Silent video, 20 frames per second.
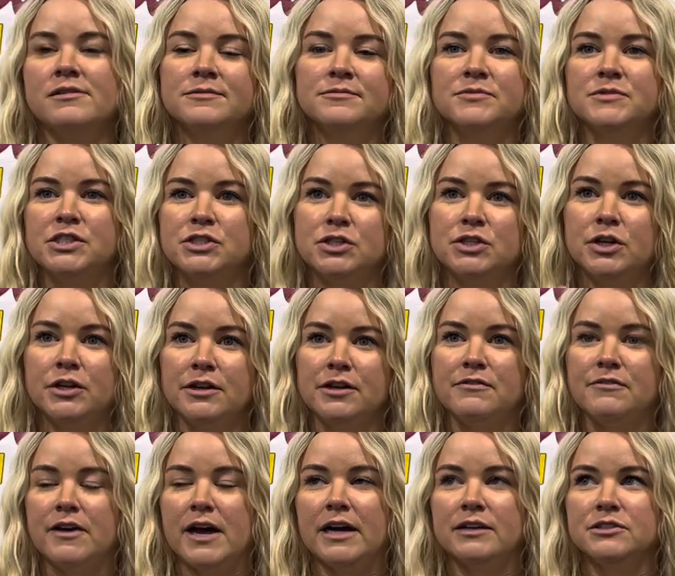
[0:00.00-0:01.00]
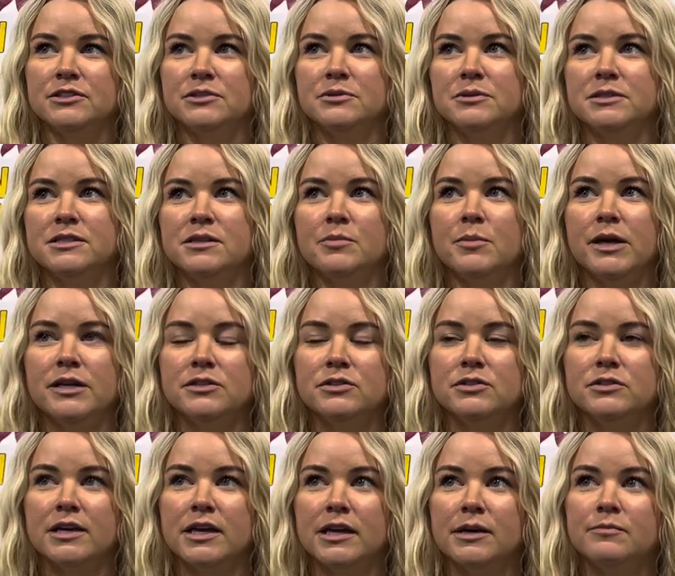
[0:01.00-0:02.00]
the turning factor, was the
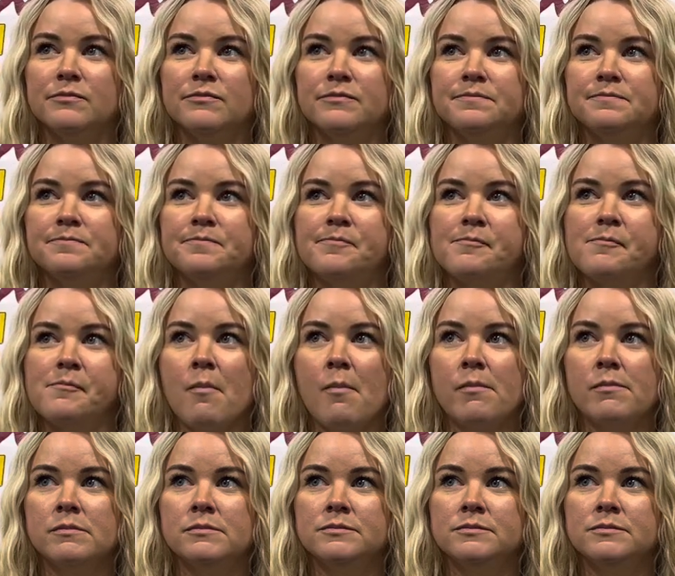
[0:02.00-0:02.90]
mental game. 3